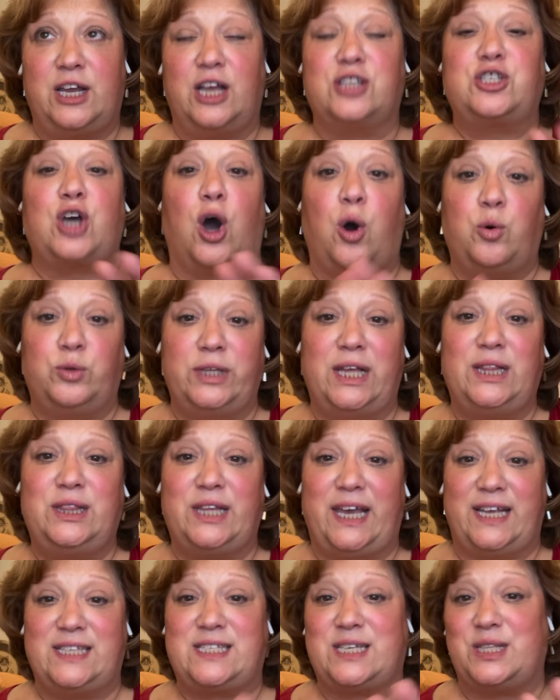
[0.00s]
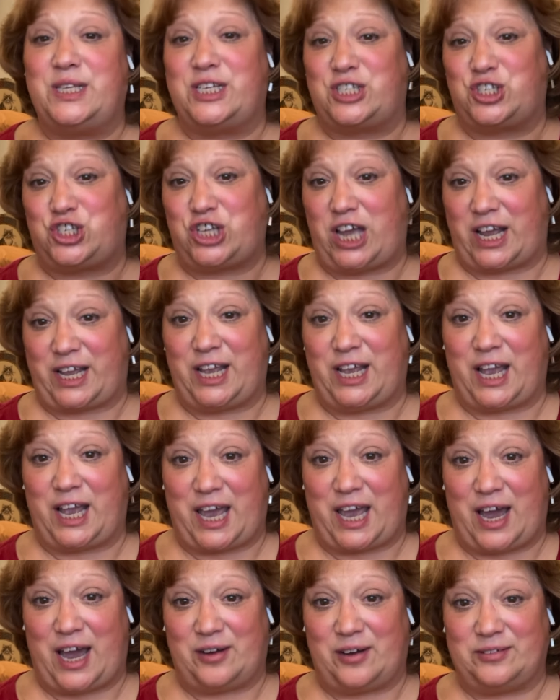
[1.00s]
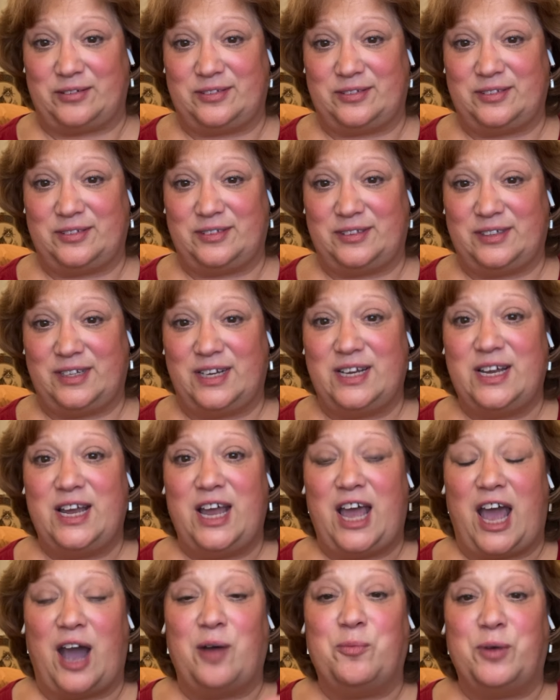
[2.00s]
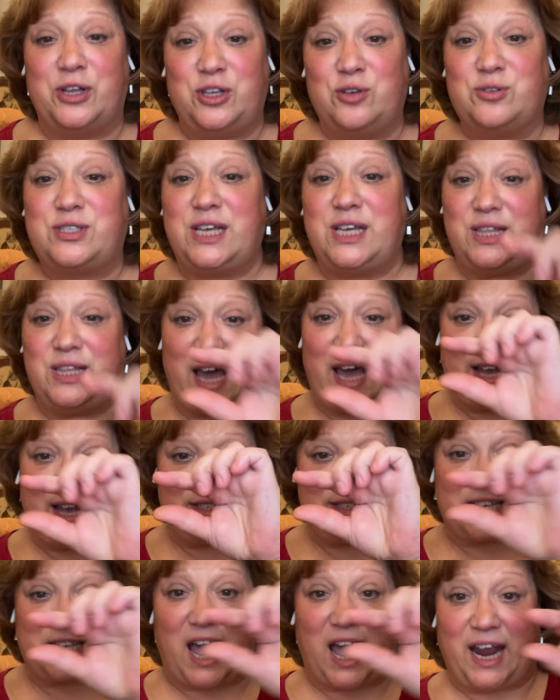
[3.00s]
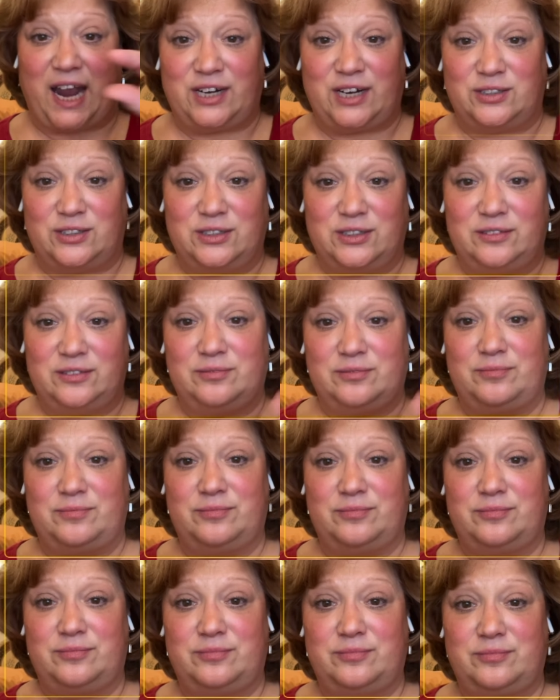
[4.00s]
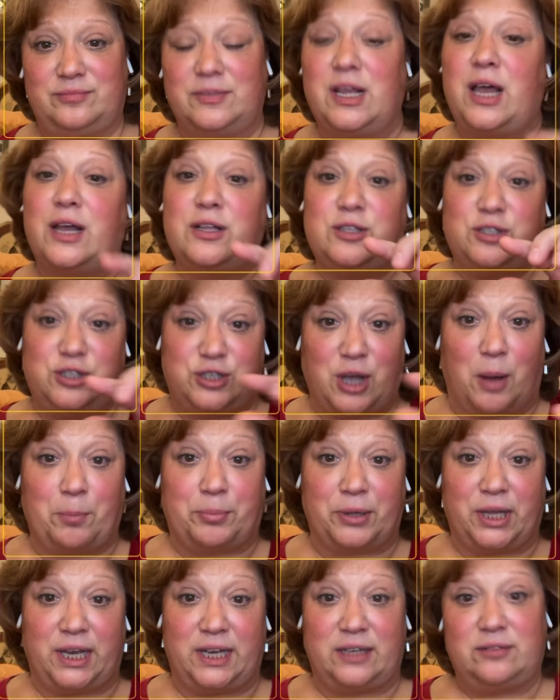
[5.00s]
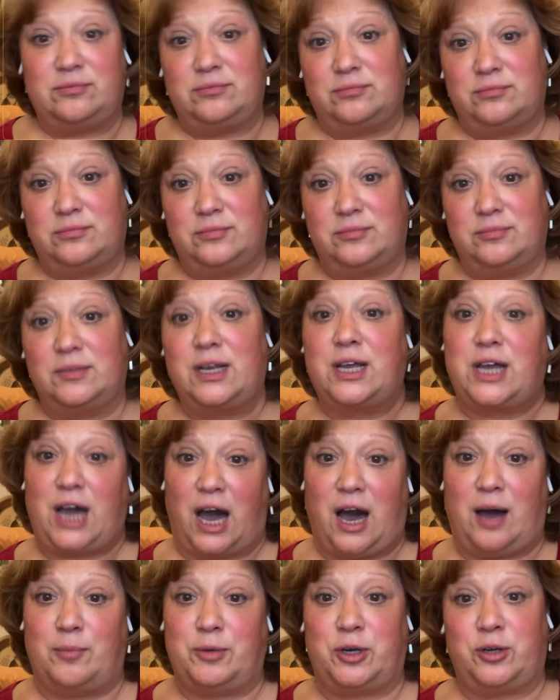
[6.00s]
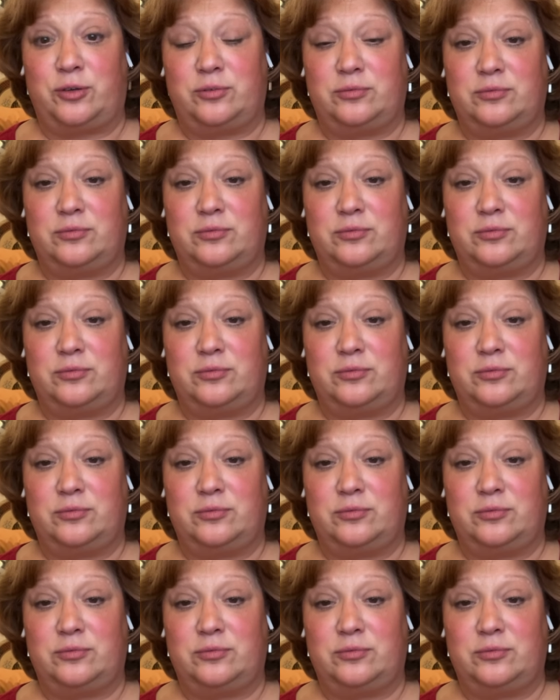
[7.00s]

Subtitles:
only linked to this checking account. And when you see that title, Dumpling, comma,